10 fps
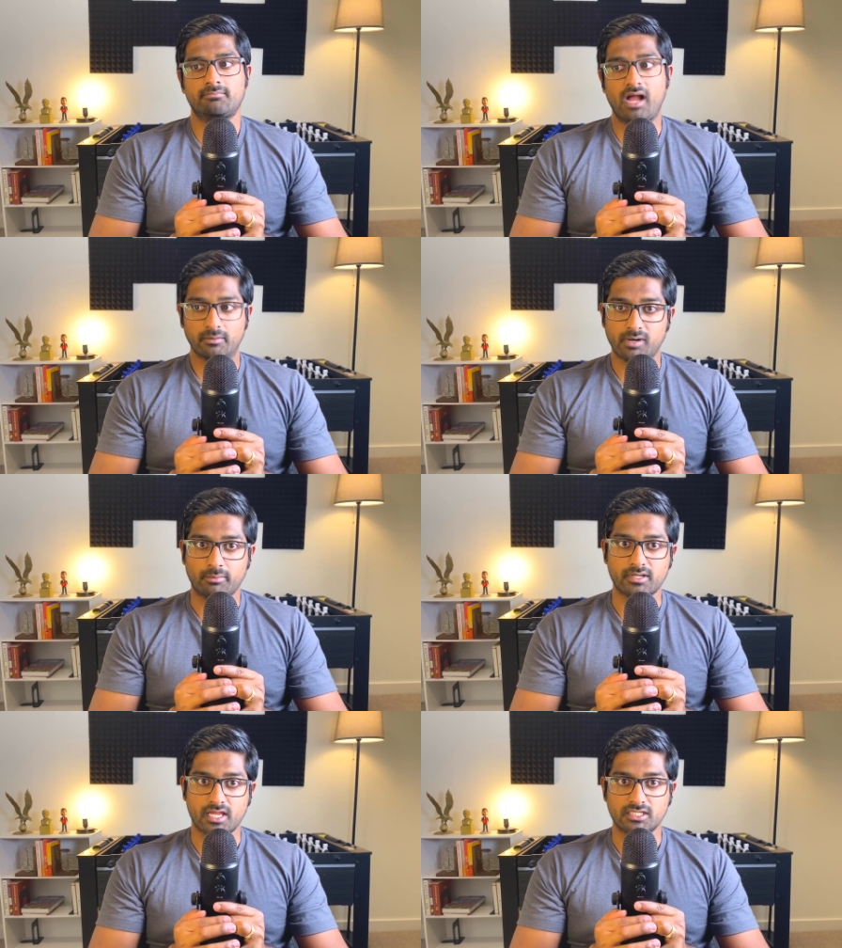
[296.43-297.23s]
back
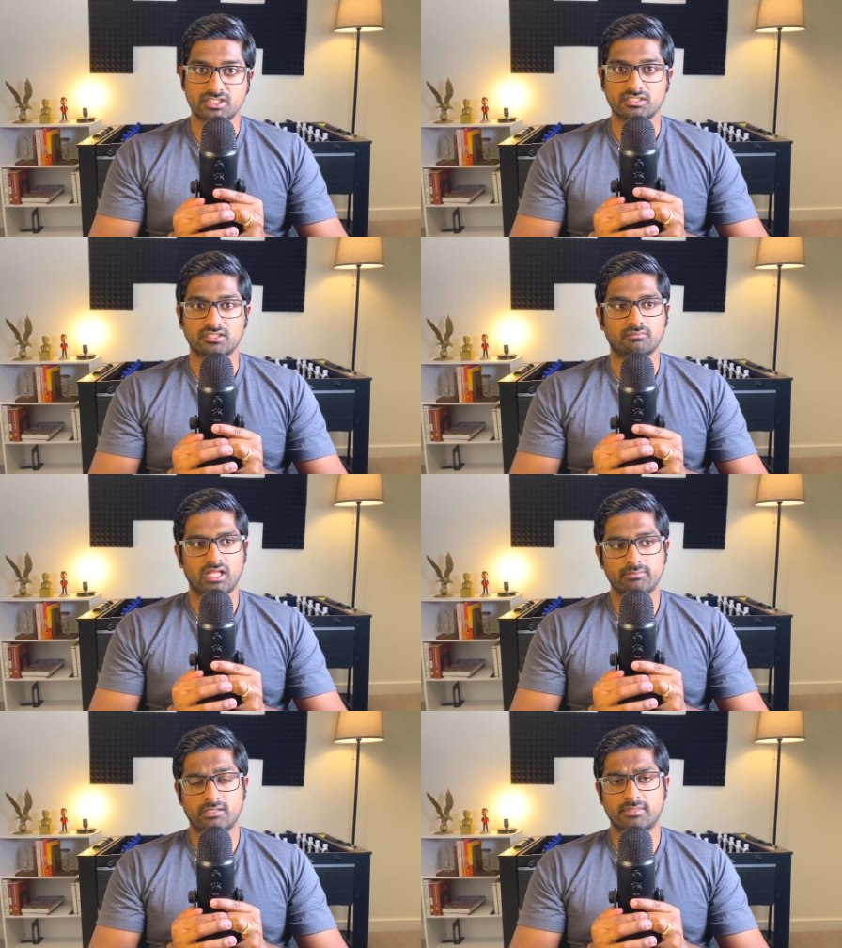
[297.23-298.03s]
propagation
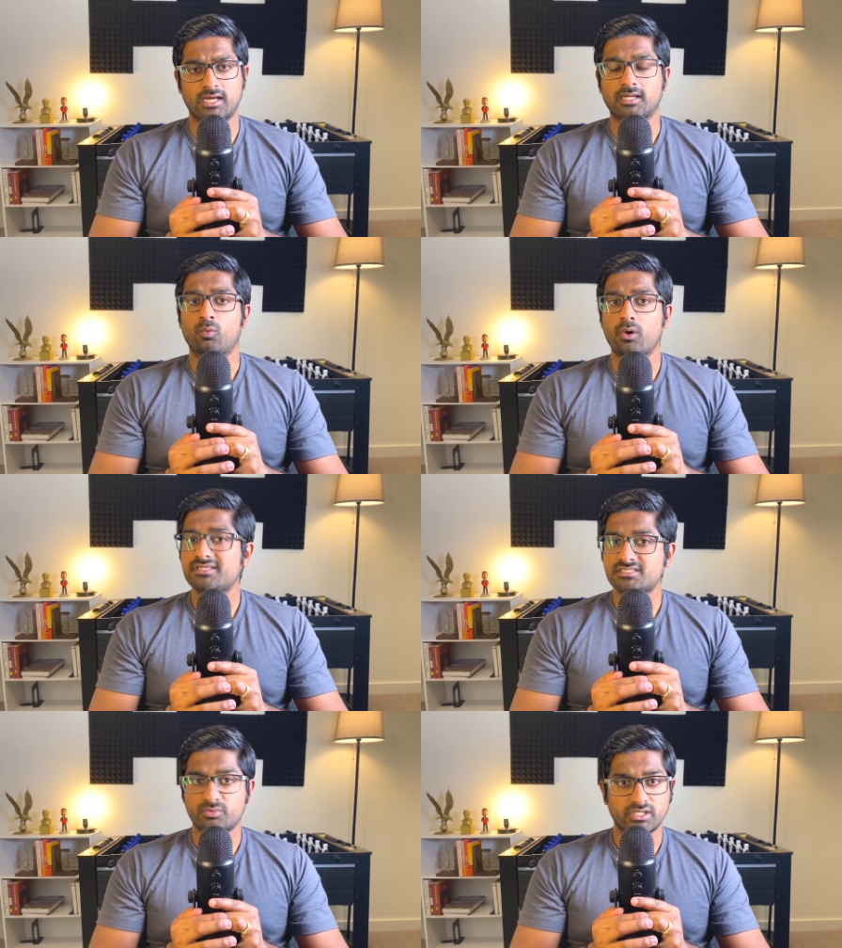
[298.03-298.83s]
blah blah blah
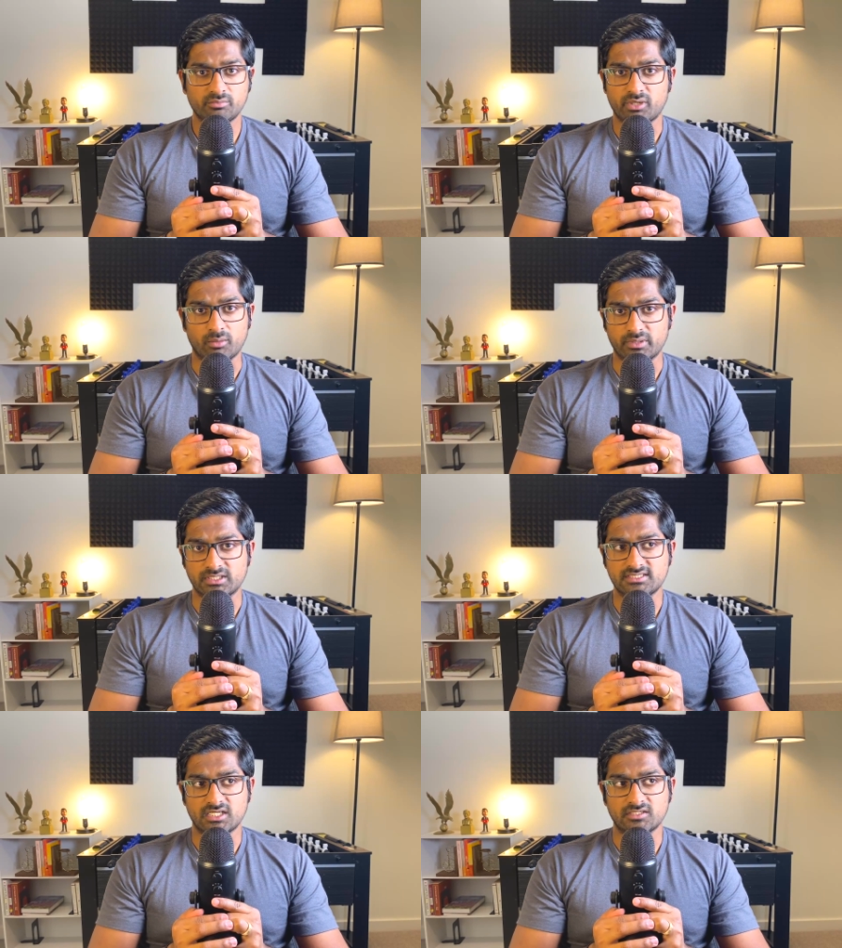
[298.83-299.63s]
what's the real
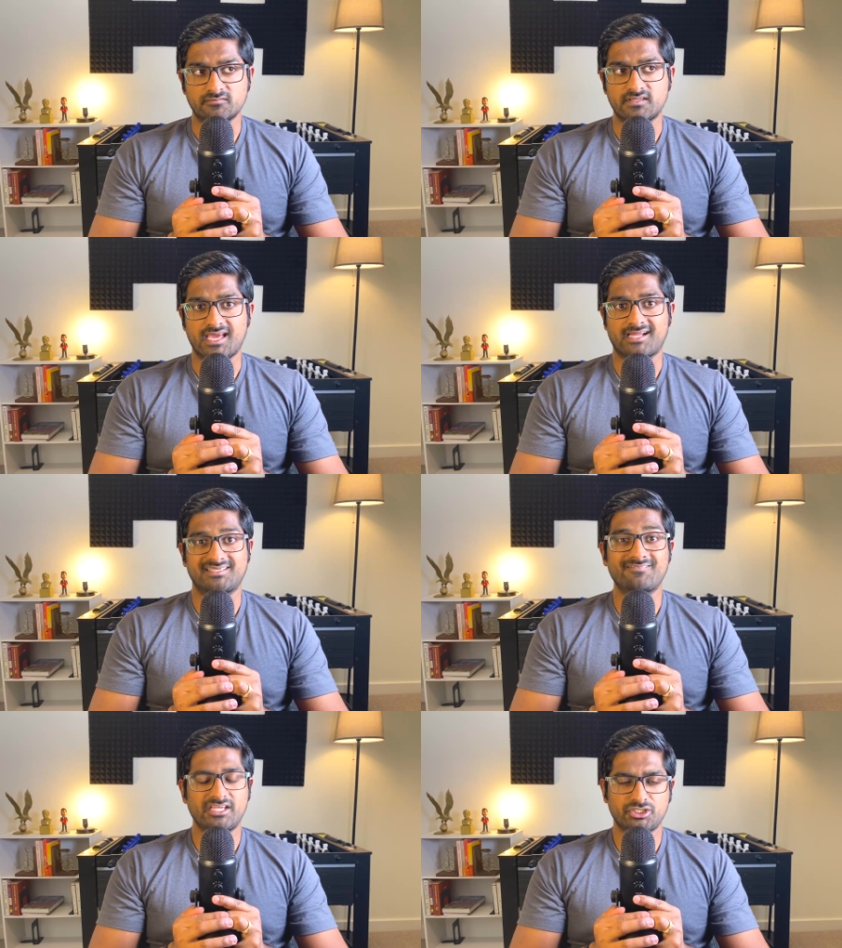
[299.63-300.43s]
purpose of the
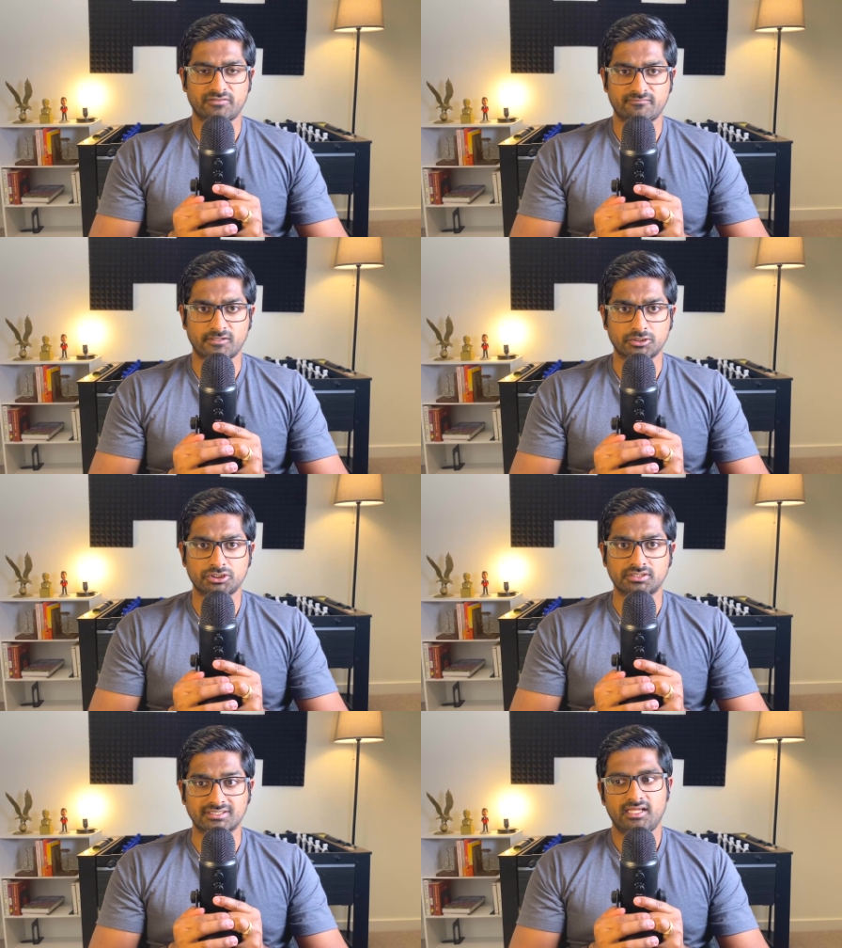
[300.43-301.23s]
activation
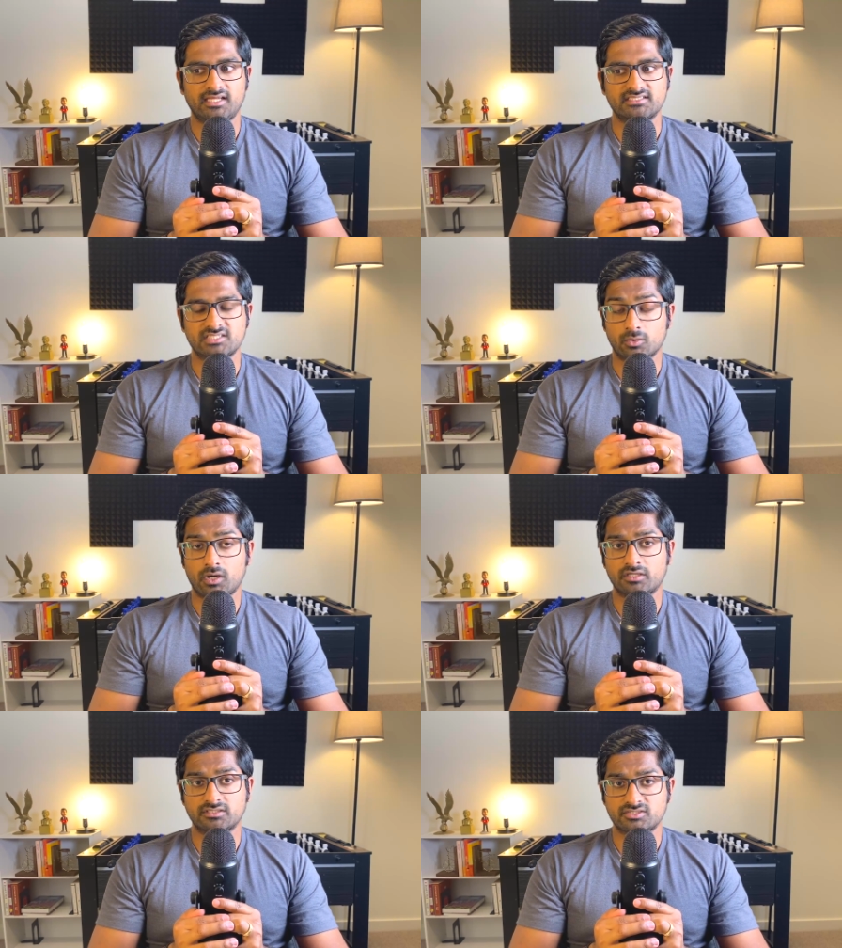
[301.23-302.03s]
function and so
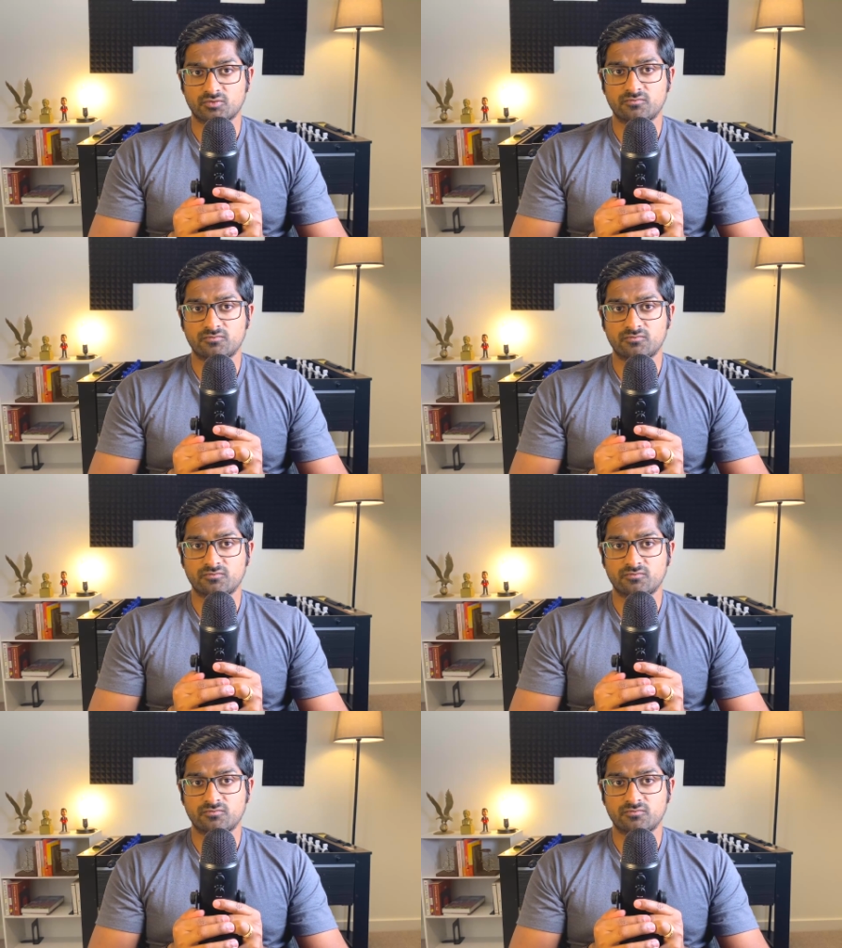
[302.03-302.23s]
on and so